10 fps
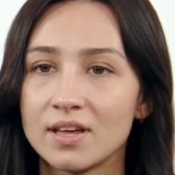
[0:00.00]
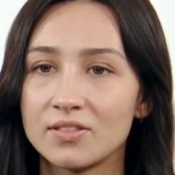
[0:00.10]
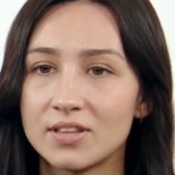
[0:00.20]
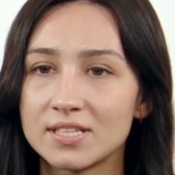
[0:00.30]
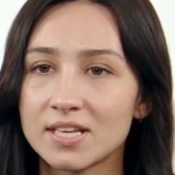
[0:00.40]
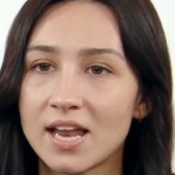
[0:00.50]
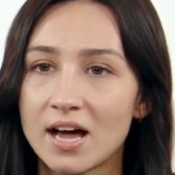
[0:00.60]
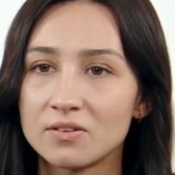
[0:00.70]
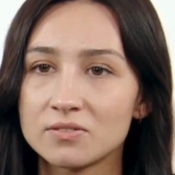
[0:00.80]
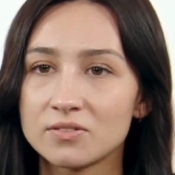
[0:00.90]
This
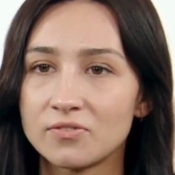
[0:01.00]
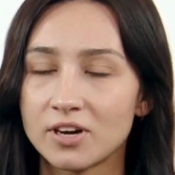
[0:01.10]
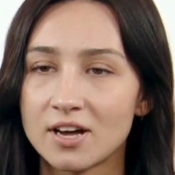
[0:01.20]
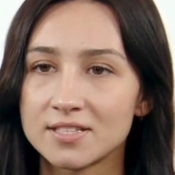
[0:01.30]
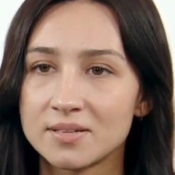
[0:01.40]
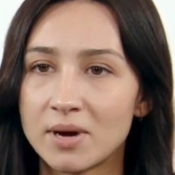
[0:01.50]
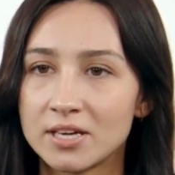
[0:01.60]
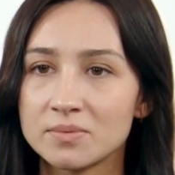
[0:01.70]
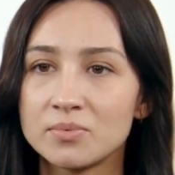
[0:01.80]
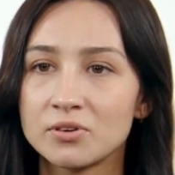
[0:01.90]
allows for
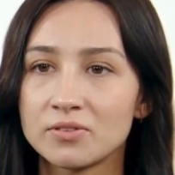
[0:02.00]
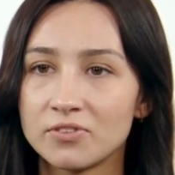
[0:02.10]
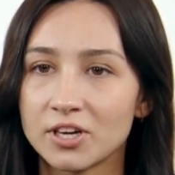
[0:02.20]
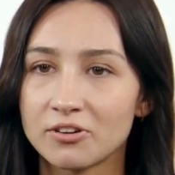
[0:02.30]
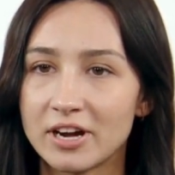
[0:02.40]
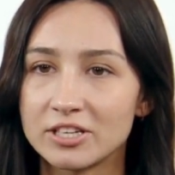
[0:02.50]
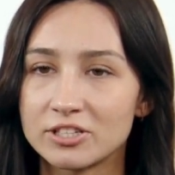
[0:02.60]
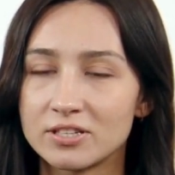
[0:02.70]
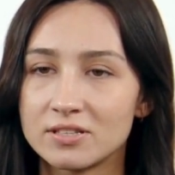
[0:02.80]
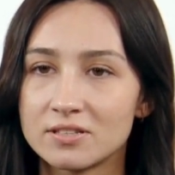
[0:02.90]
customizable
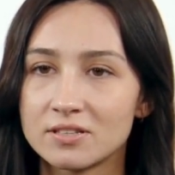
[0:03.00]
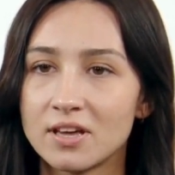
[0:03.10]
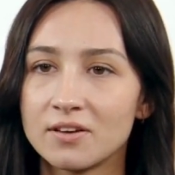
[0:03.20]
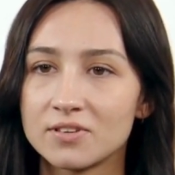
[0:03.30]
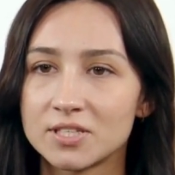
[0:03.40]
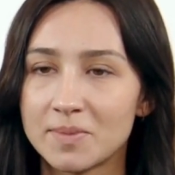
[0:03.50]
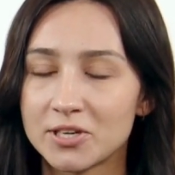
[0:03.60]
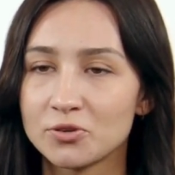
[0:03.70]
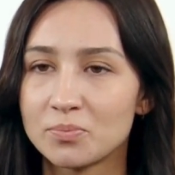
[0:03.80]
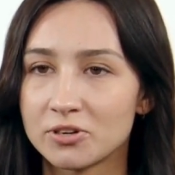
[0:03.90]
configurations for
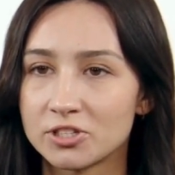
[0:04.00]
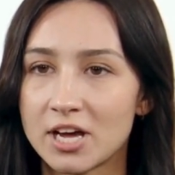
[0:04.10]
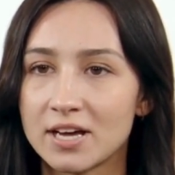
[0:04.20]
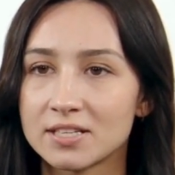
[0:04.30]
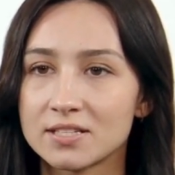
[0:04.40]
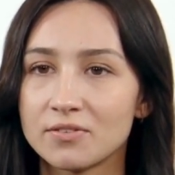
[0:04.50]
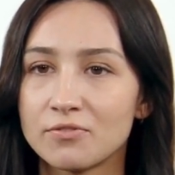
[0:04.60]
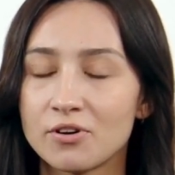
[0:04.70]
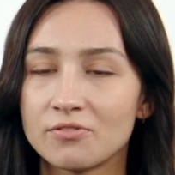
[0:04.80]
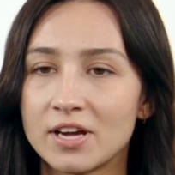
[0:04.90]
special projects
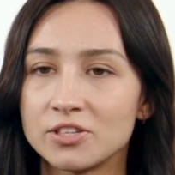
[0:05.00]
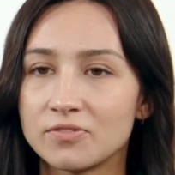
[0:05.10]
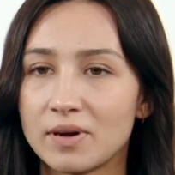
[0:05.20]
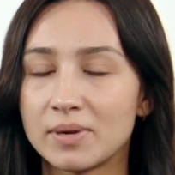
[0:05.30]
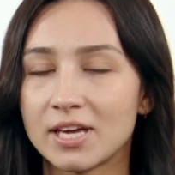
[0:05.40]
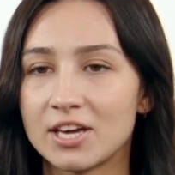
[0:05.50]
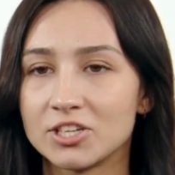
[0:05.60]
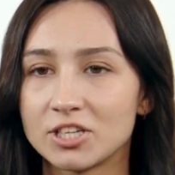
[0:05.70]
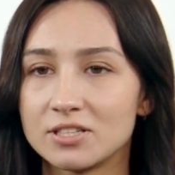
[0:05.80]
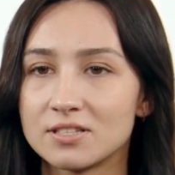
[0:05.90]
for a range of
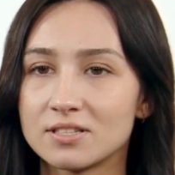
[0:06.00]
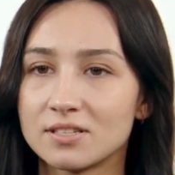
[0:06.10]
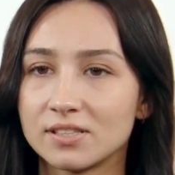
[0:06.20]
applications.